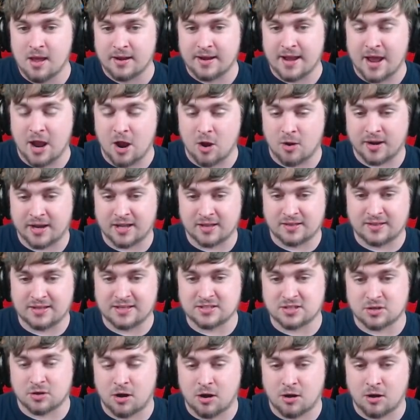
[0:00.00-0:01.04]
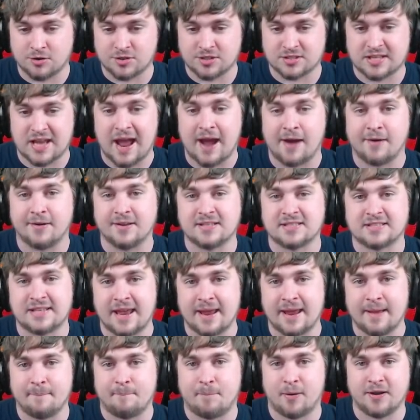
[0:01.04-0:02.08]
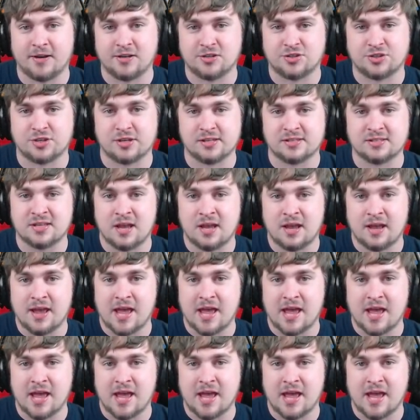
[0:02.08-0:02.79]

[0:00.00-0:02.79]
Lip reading: Now, again, these are all just out of stand punishes.